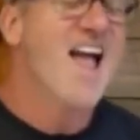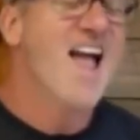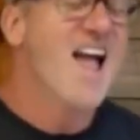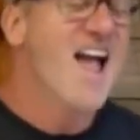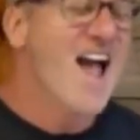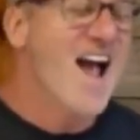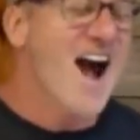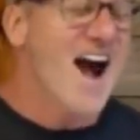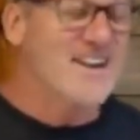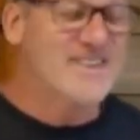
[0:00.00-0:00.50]

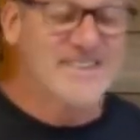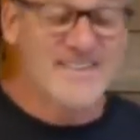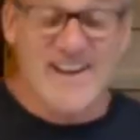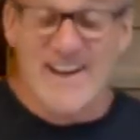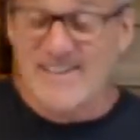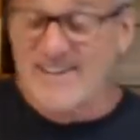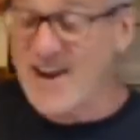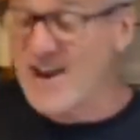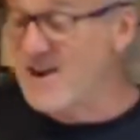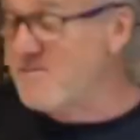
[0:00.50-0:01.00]
I sat
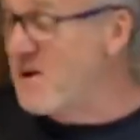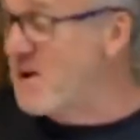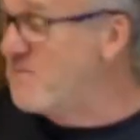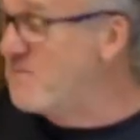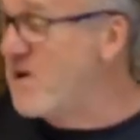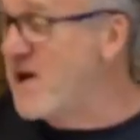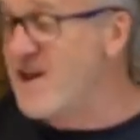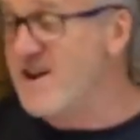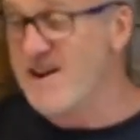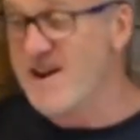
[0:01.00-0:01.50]
down on my
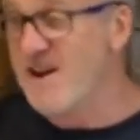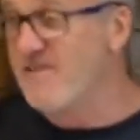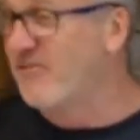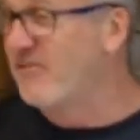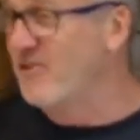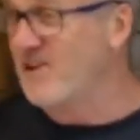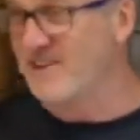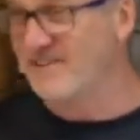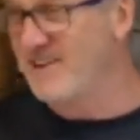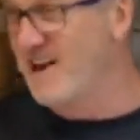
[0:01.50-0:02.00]
bed and I
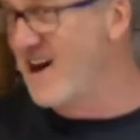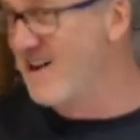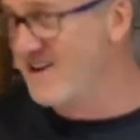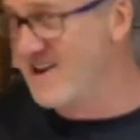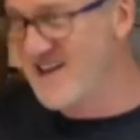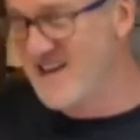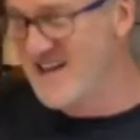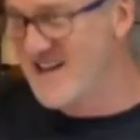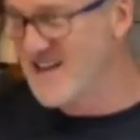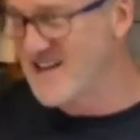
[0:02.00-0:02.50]
freaked out.
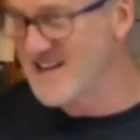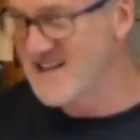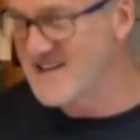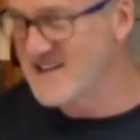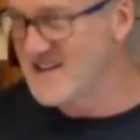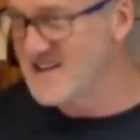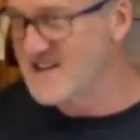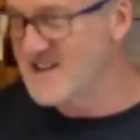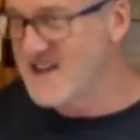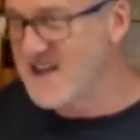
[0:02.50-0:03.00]

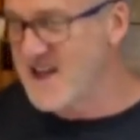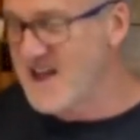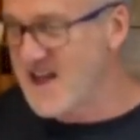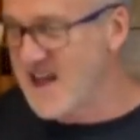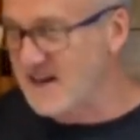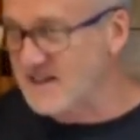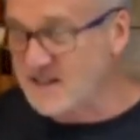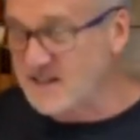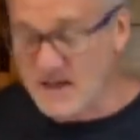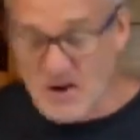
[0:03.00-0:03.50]
I
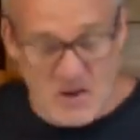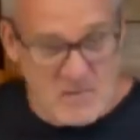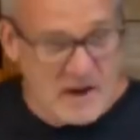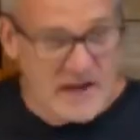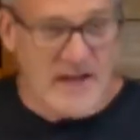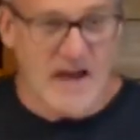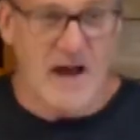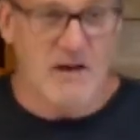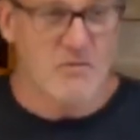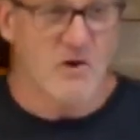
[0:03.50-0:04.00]
was like, oh my
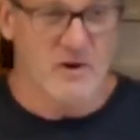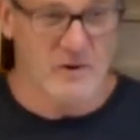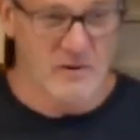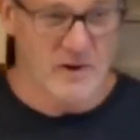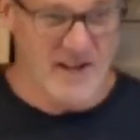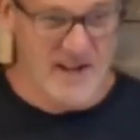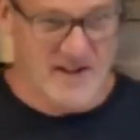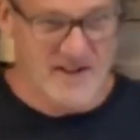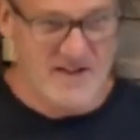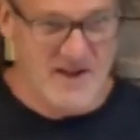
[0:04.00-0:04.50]
God, what are we
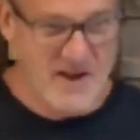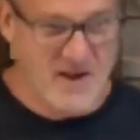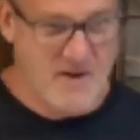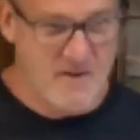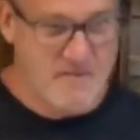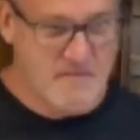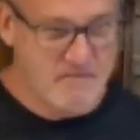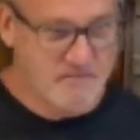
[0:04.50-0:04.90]
going to do?